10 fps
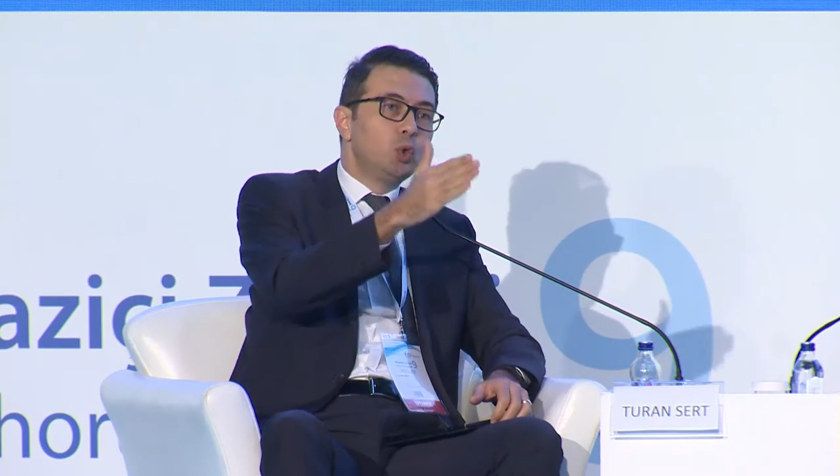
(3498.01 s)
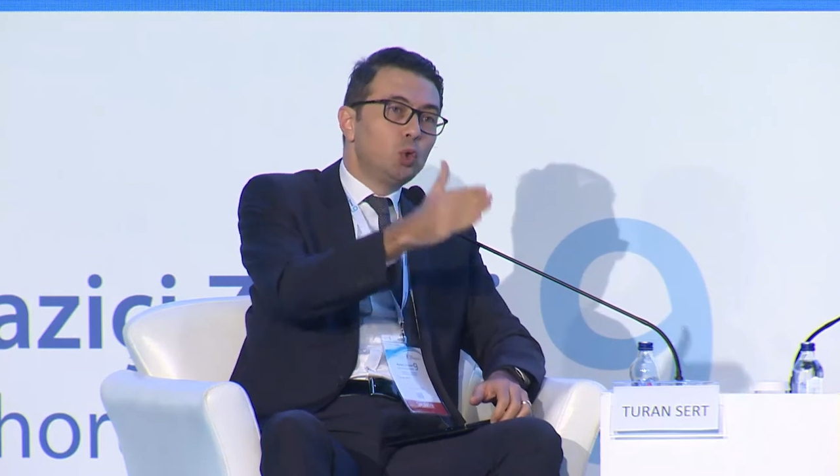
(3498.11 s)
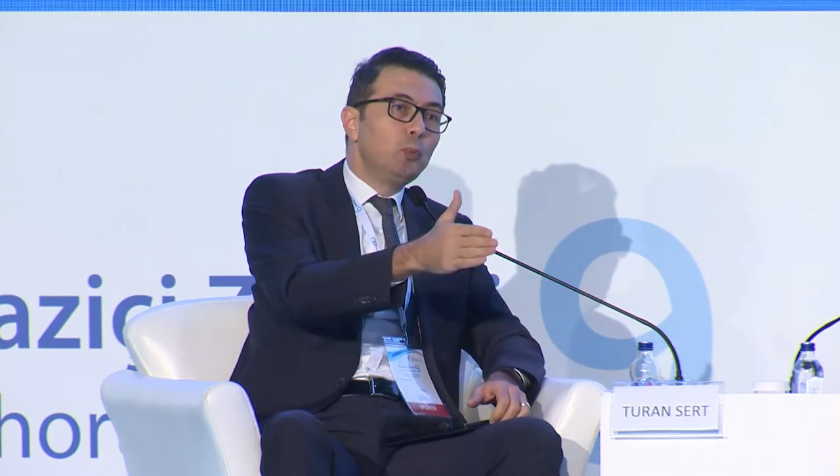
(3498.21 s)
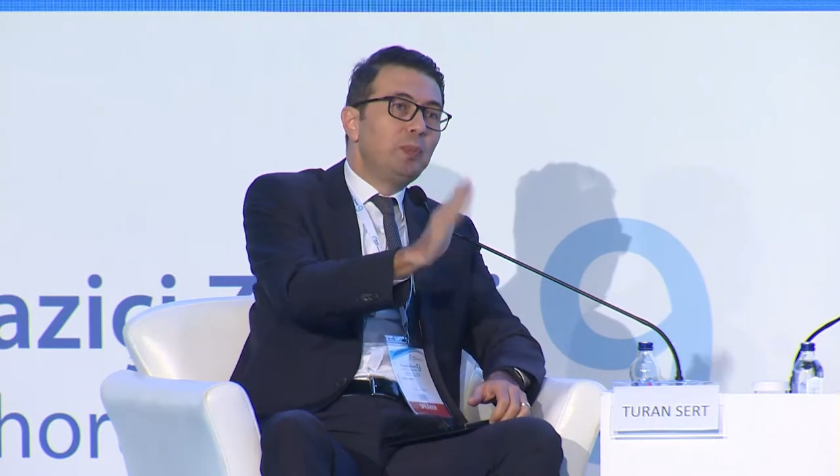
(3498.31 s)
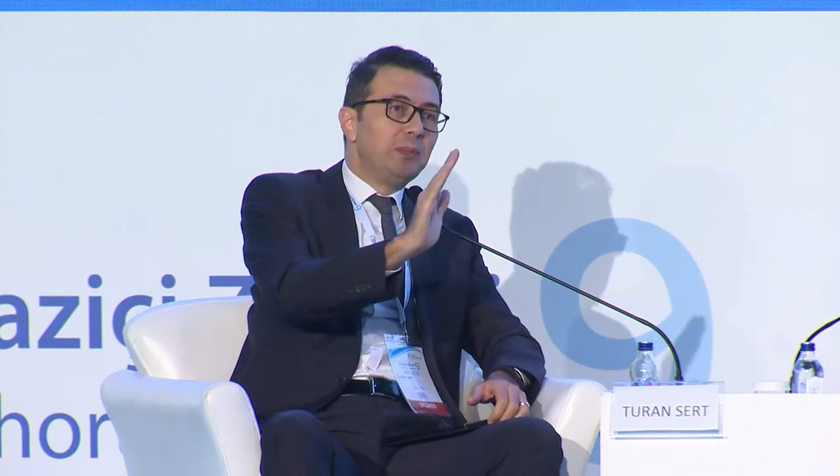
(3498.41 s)

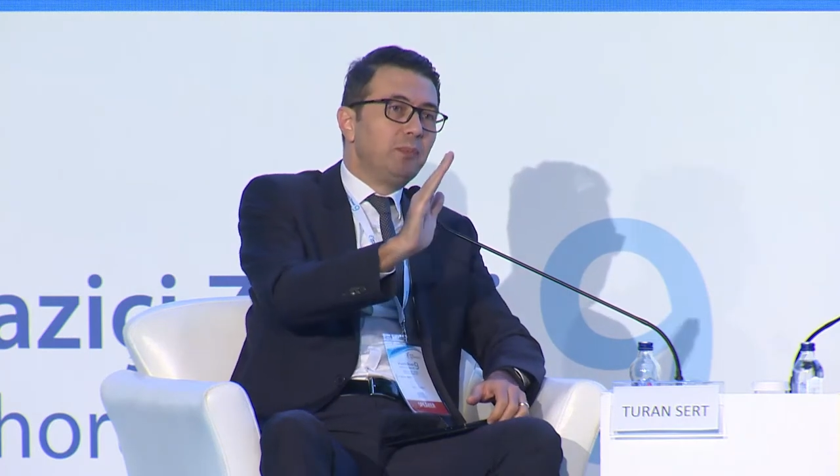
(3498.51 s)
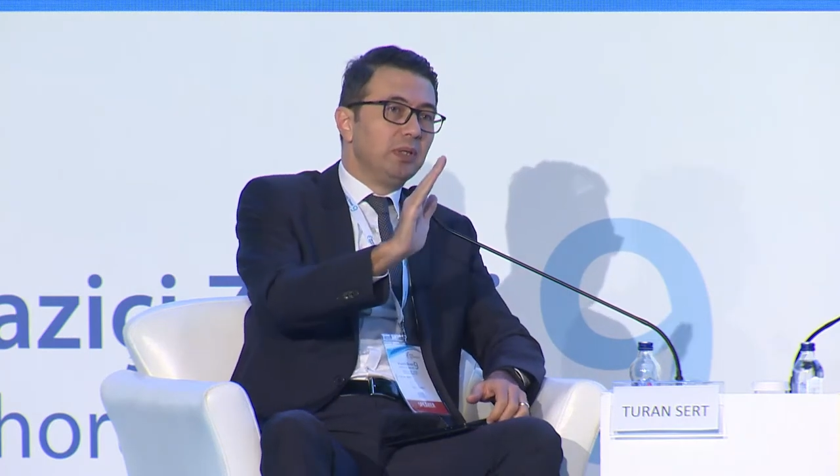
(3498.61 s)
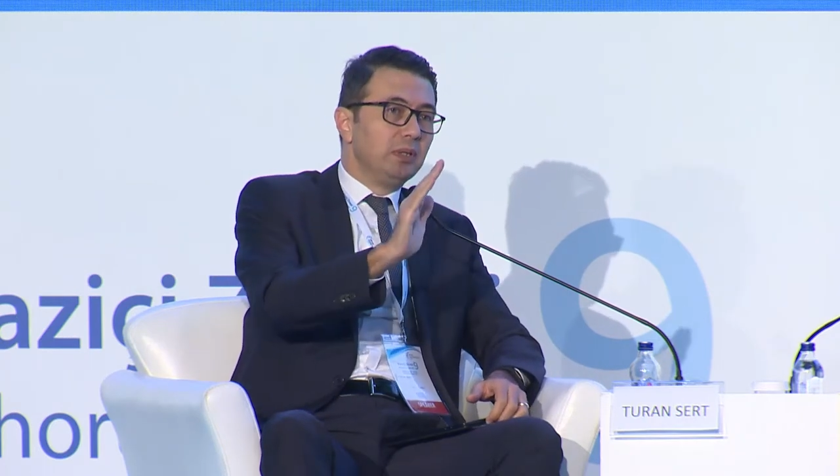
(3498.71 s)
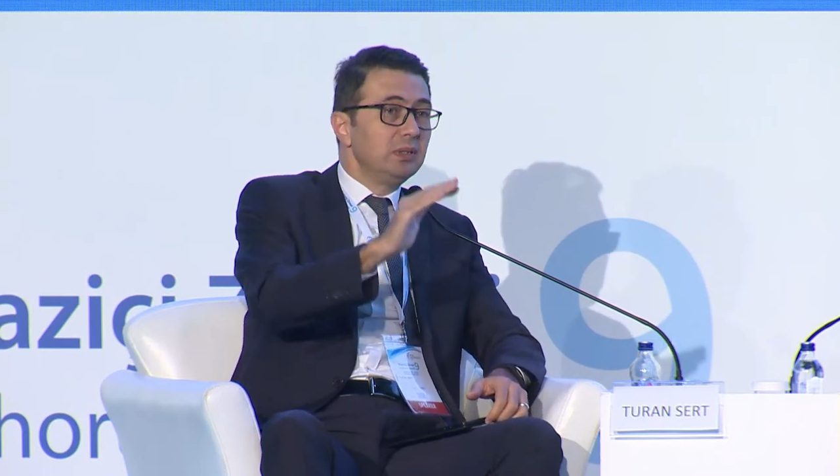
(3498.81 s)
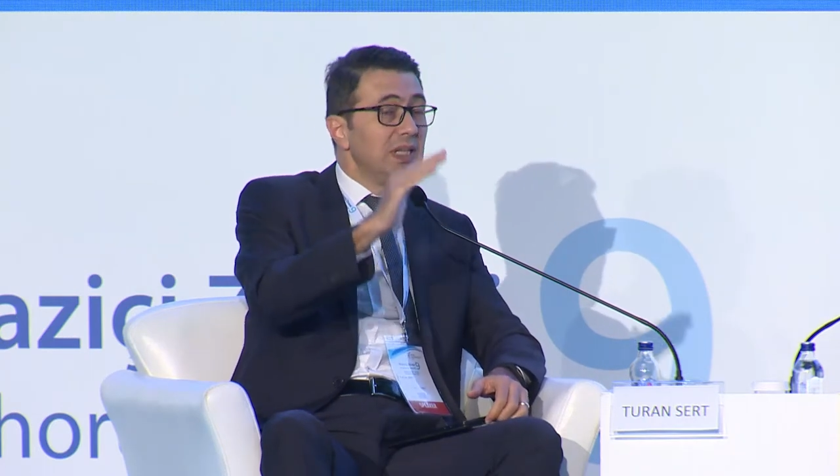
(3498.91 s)
two
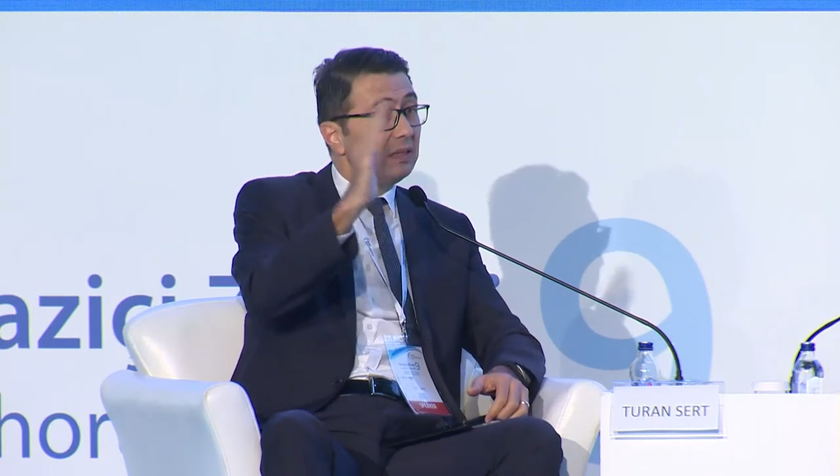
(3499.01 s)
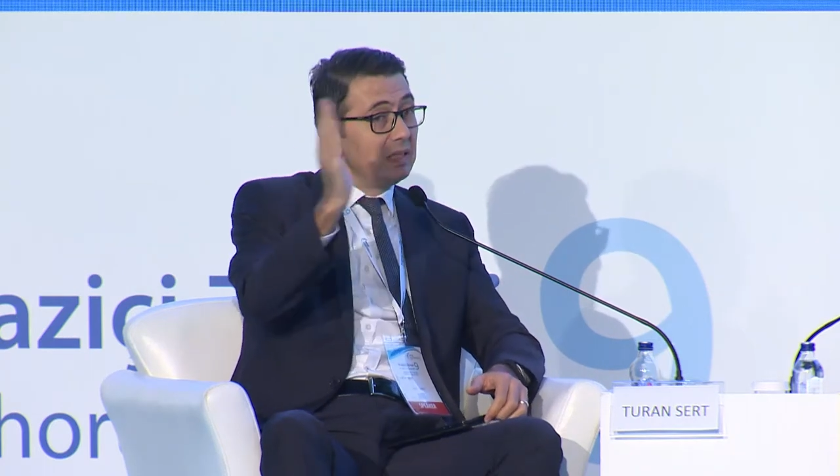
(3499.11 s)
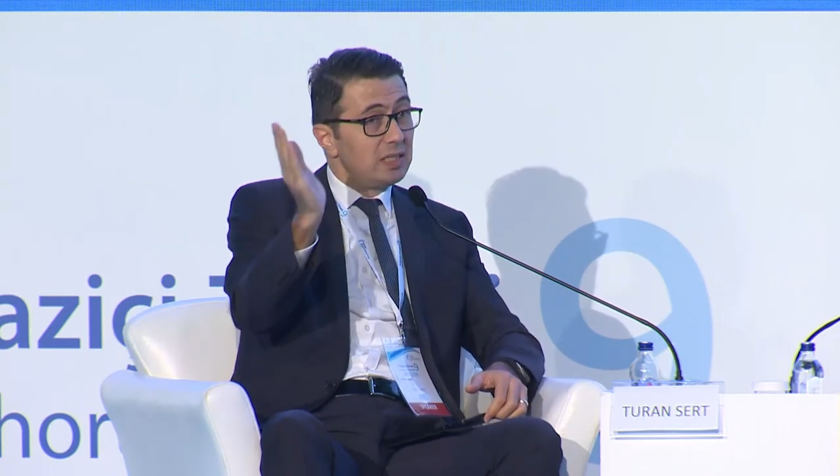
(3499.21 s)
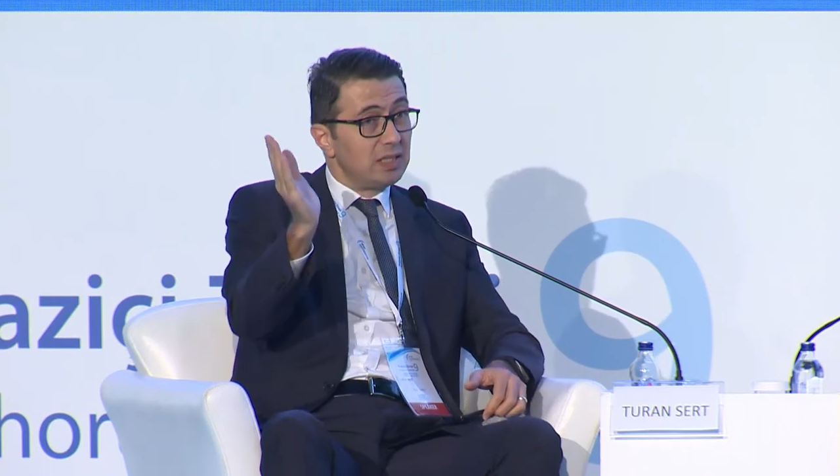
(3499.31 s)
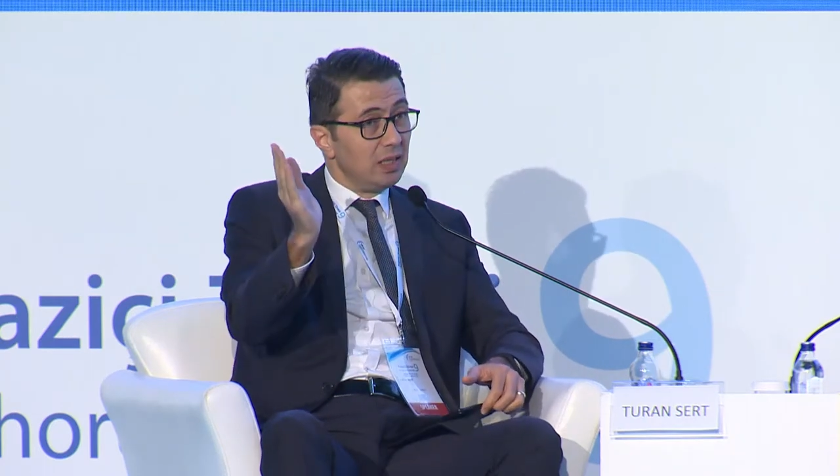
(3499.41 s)
people, not
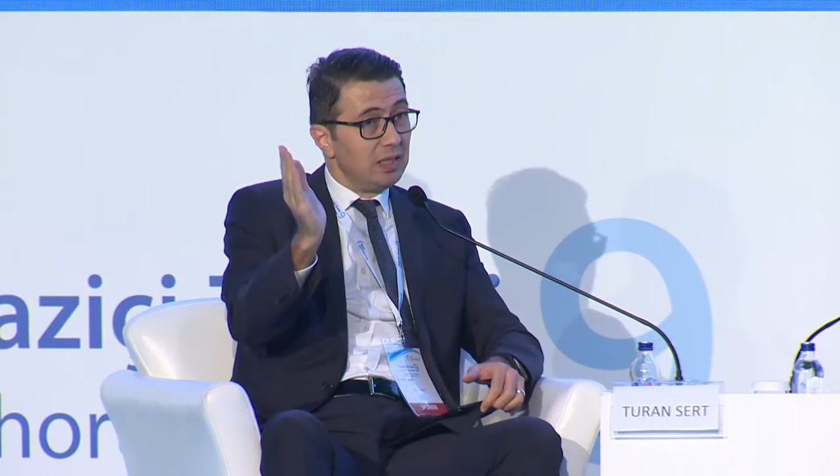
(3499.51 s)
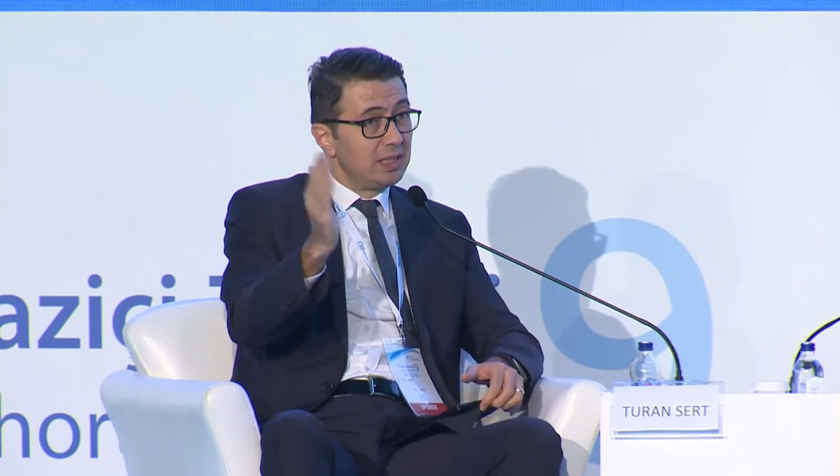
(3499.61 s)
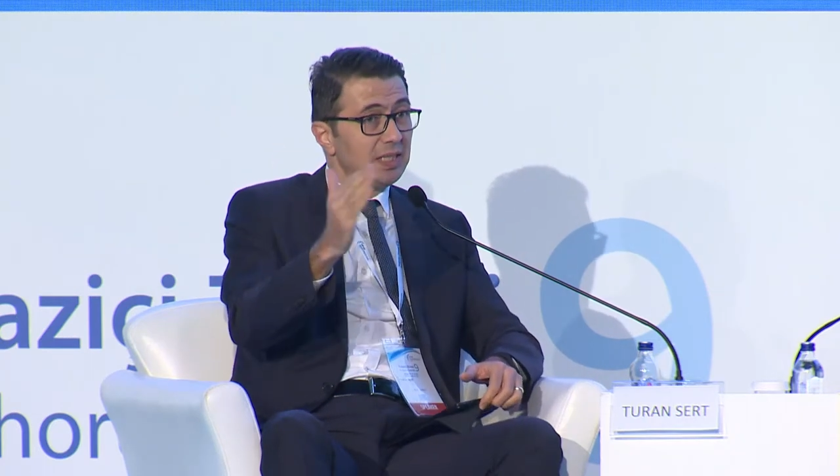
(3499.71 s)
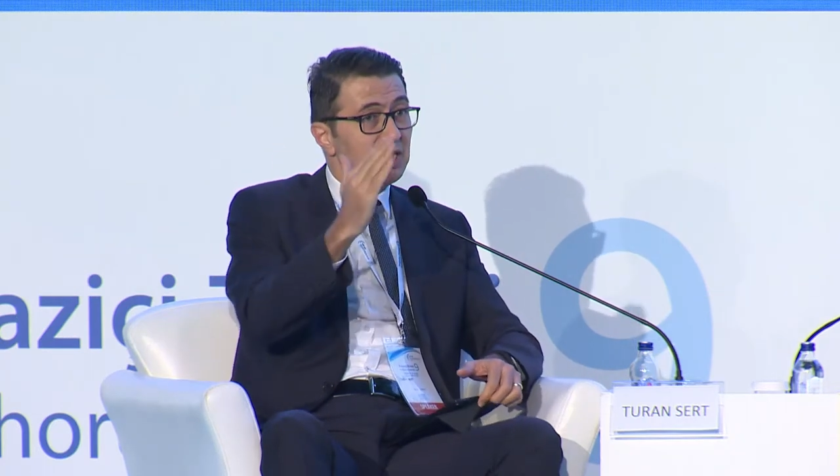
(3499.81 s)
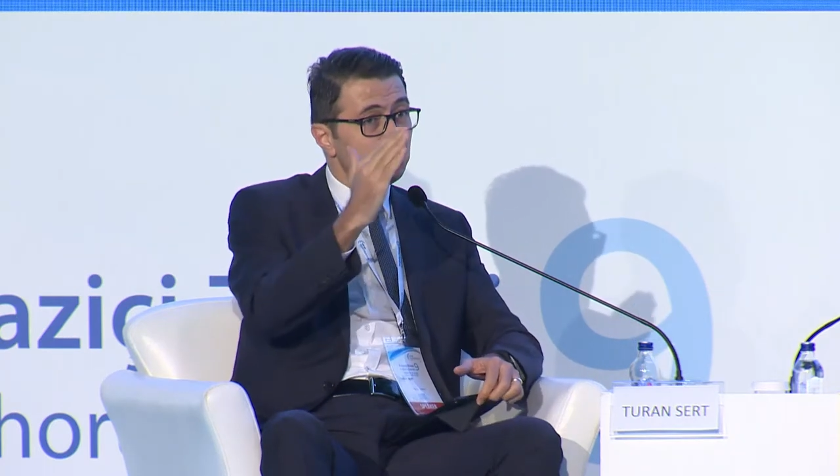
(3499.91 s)
necessarily states,